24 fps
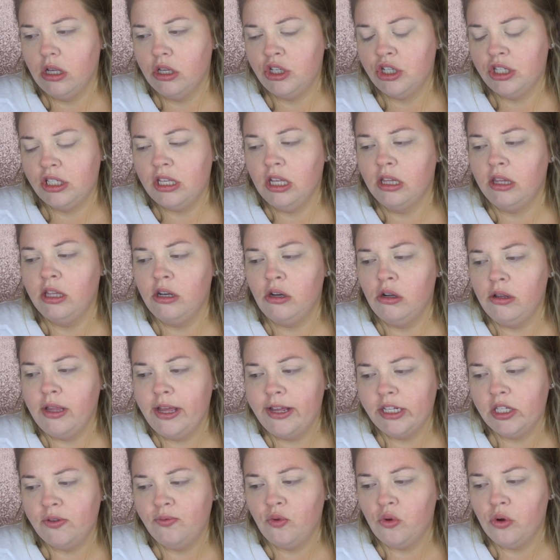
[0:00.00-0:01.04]
just a little
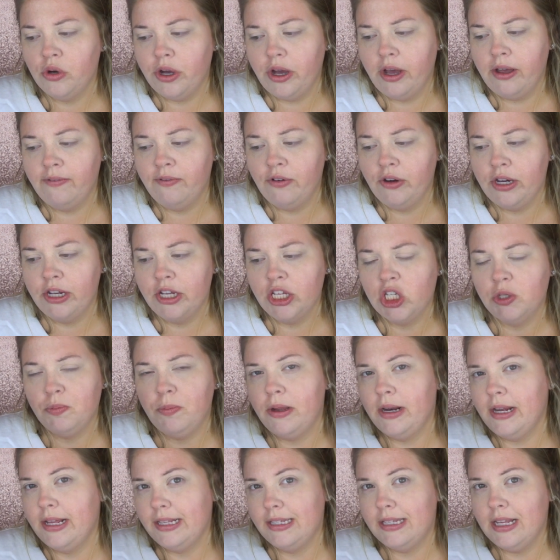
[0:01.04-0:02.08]
less full coverage,
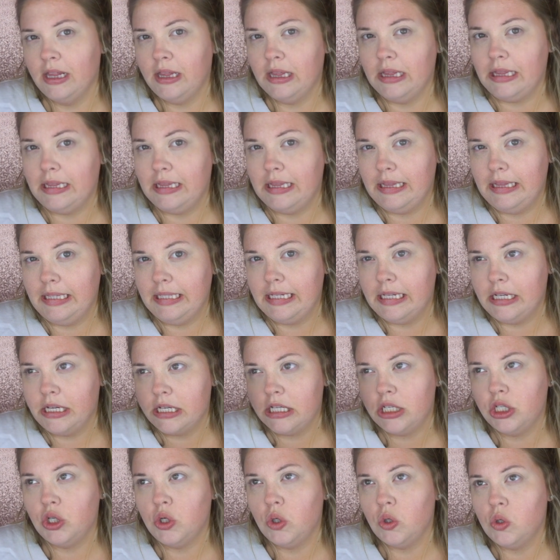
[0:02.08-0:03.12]
but it's a
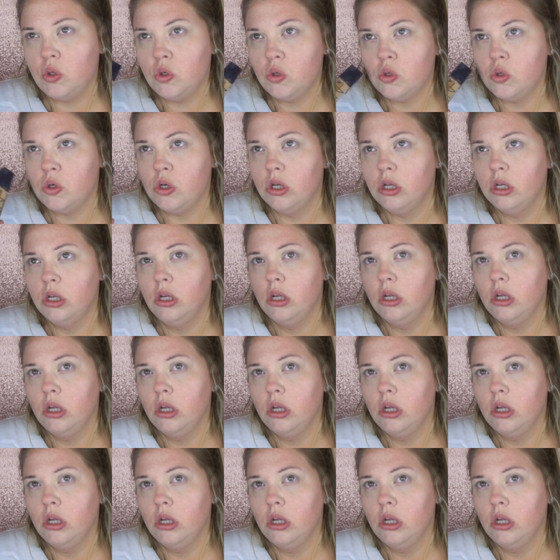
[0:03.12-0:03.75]
little,